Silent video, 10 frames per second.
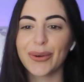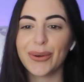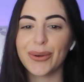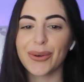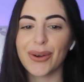
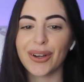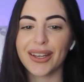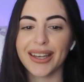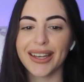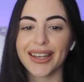Ooh,
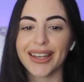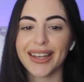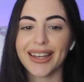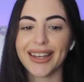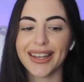okay.
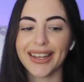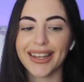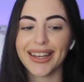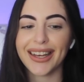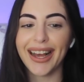
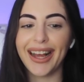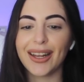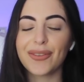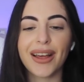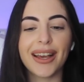I
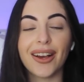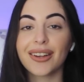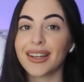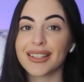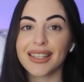love that.
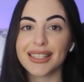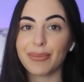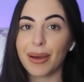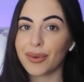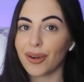Y'all got a sixth
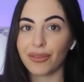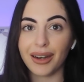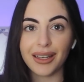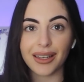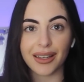member
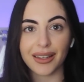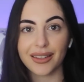already.